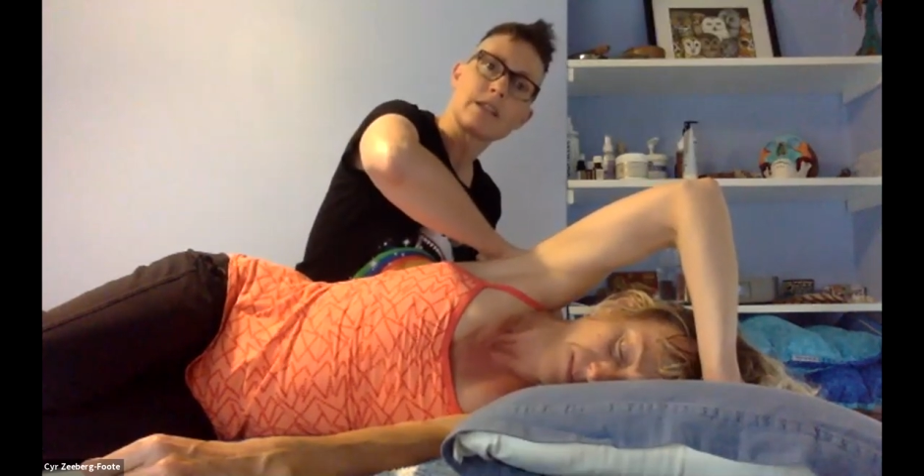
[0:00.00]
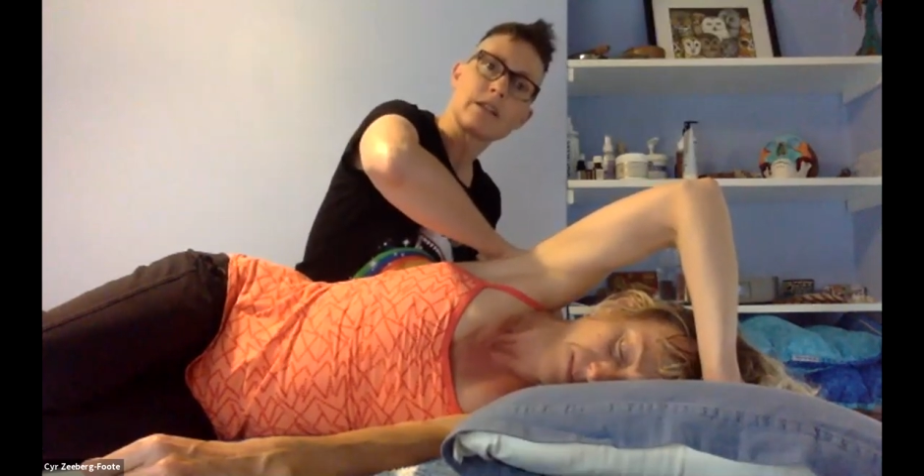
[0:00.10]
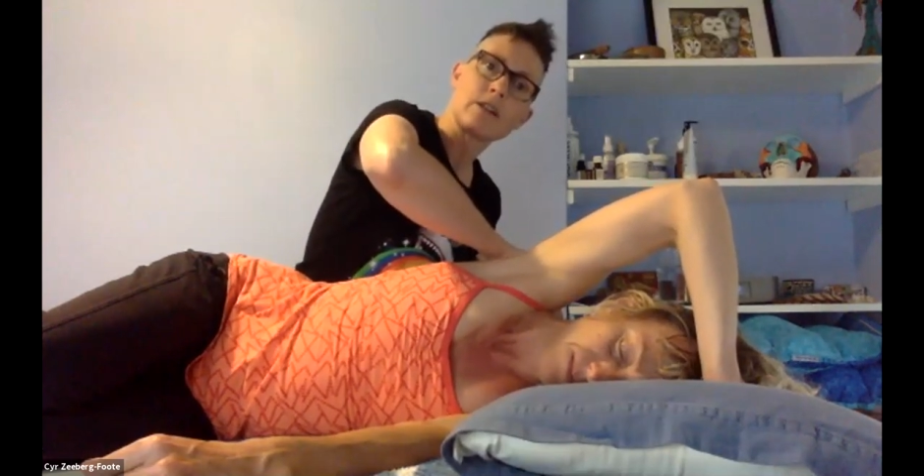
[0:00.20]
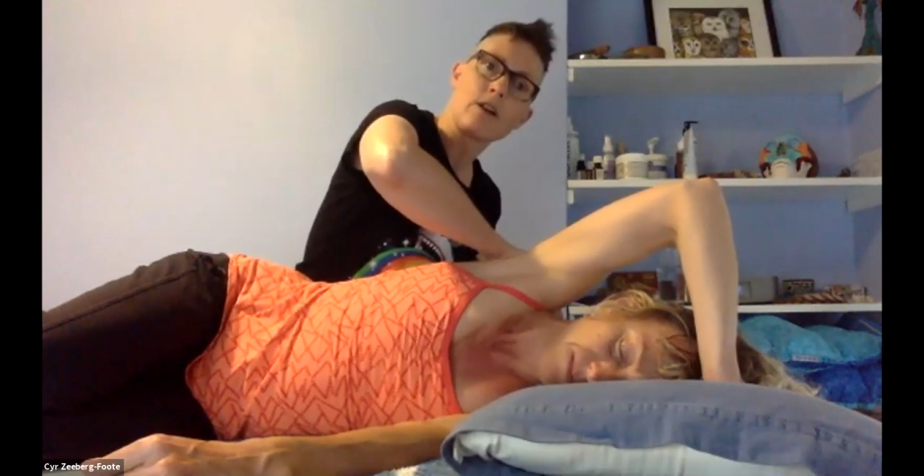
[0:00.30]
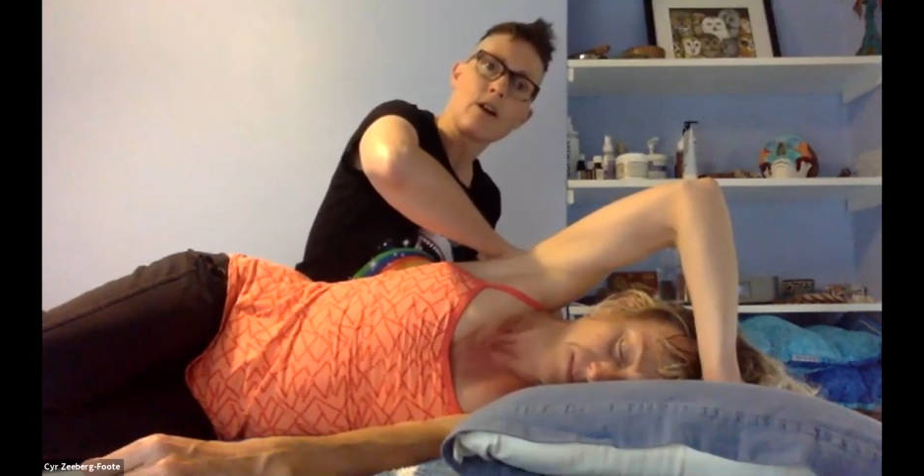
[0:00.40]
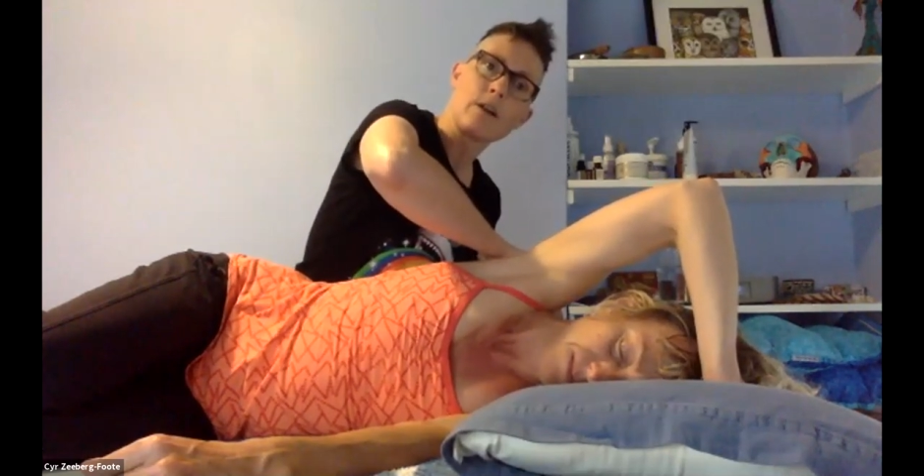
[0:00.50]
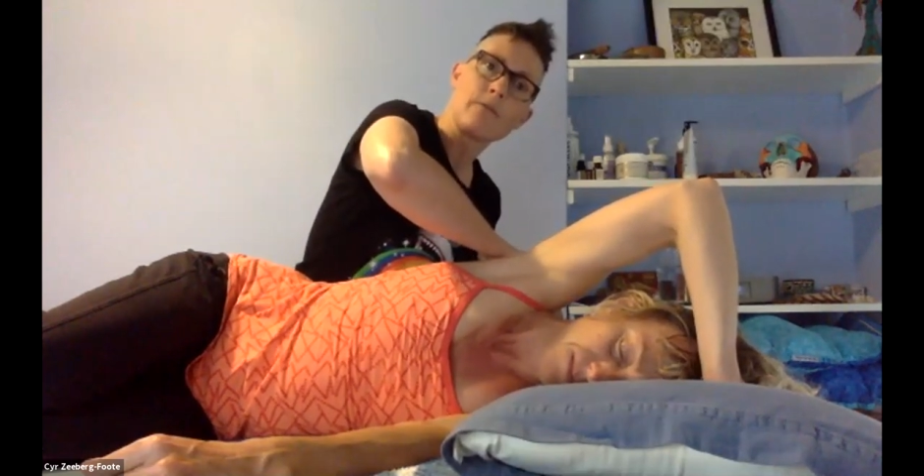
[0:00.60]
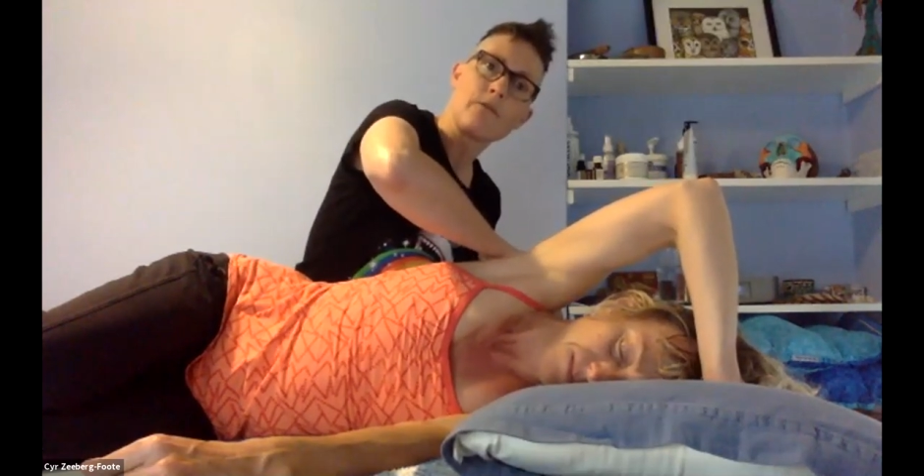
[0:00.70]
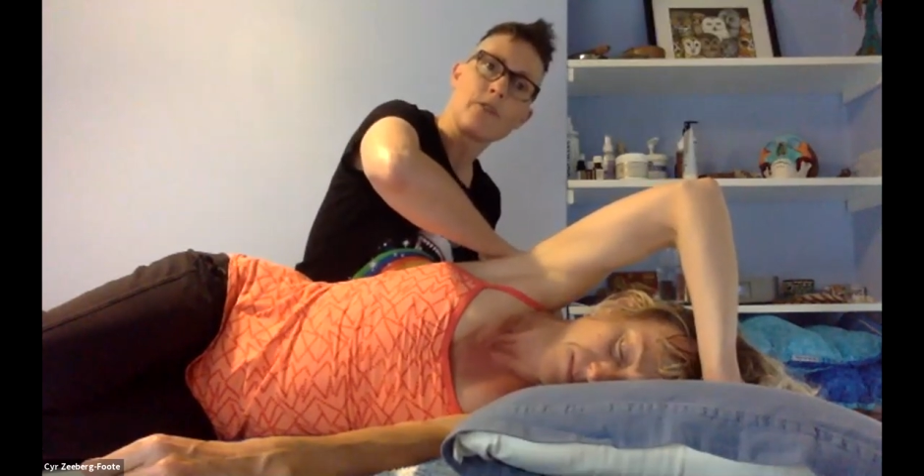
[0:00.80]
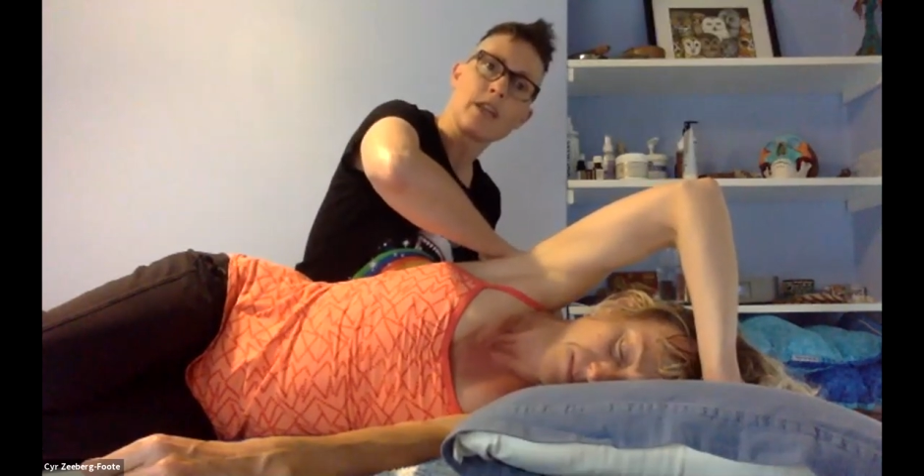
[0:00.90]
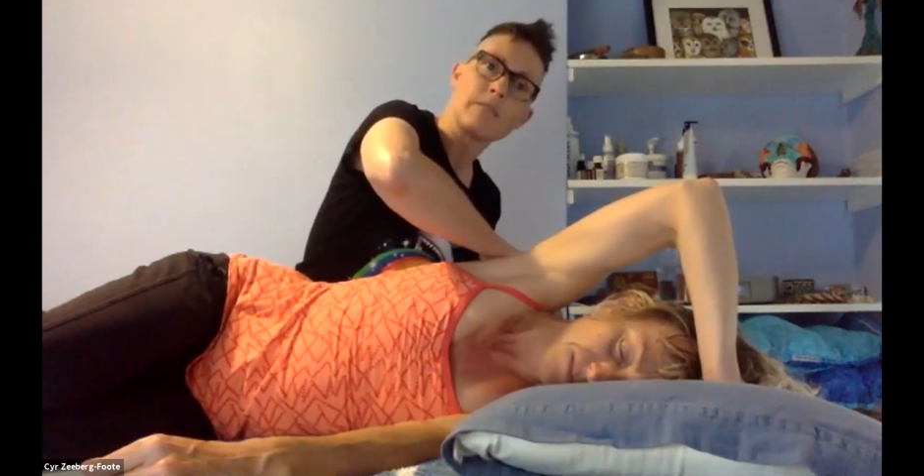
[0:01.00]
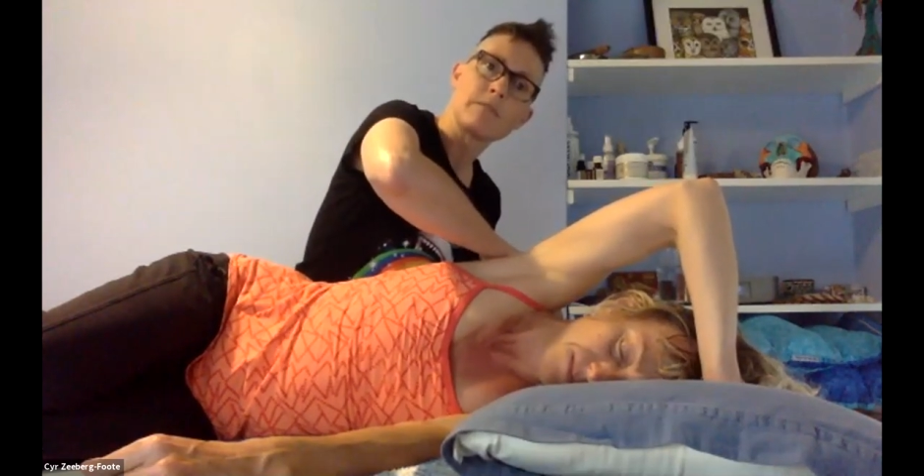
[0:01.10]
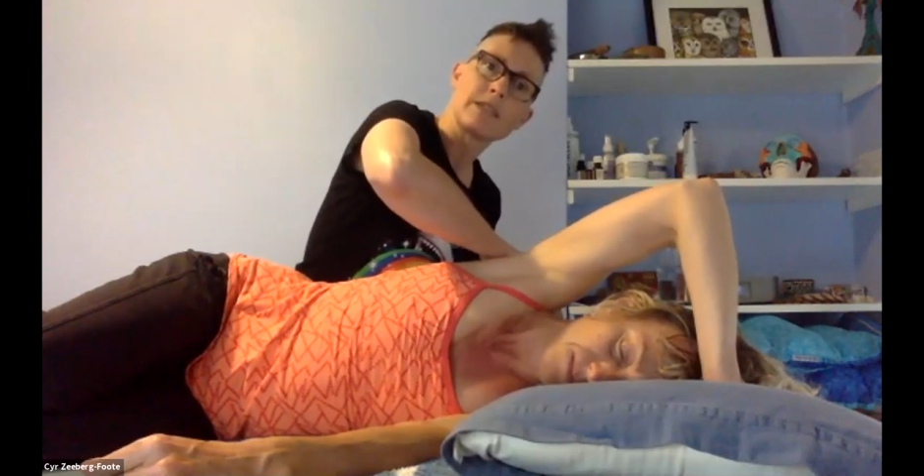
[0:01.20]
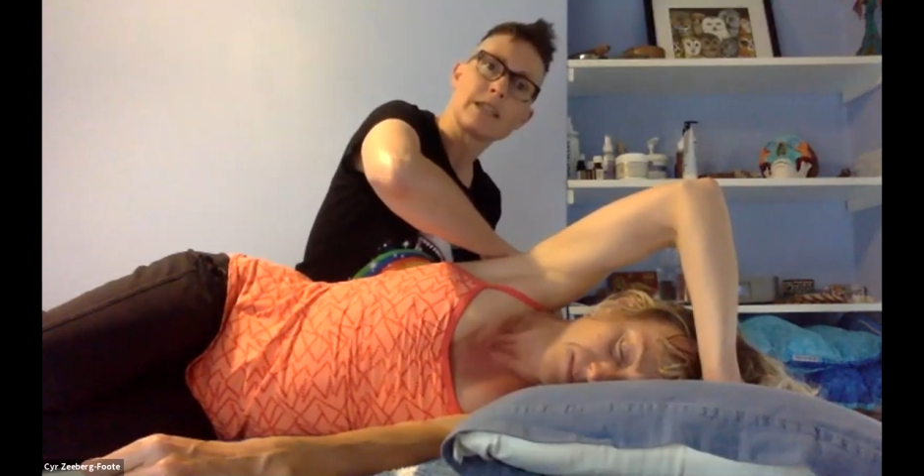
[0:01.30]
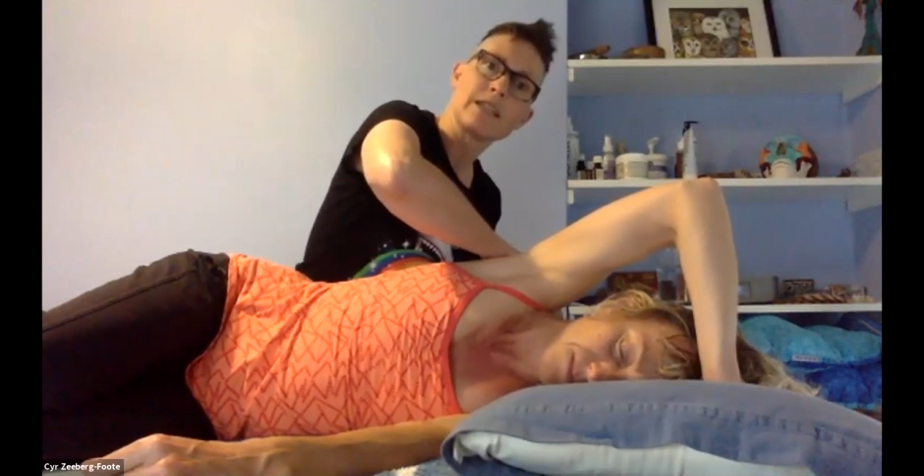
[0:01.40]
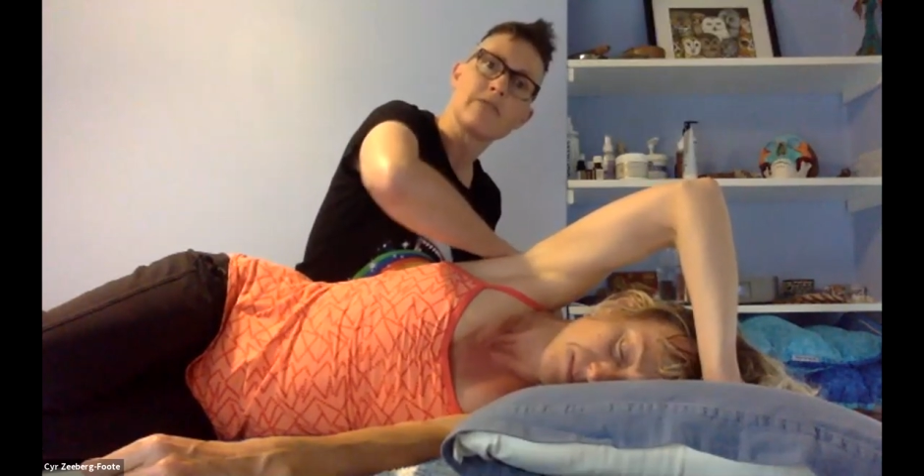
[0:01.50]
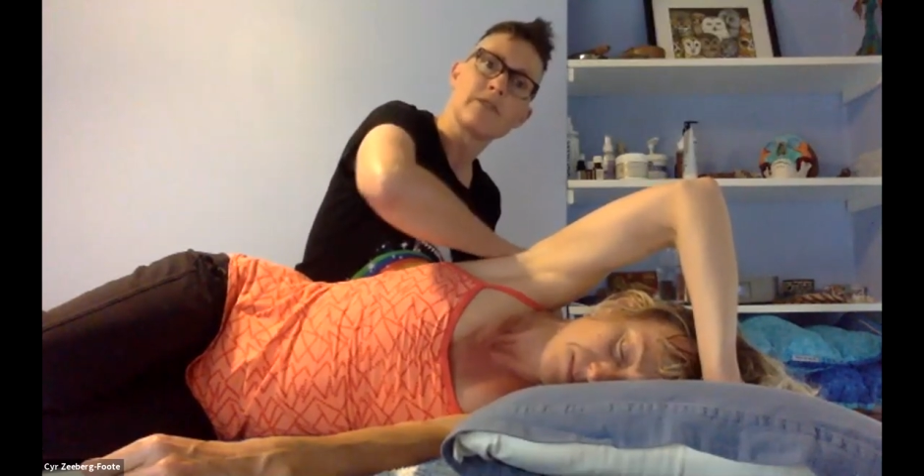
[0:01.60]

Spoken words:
their arm for them to give,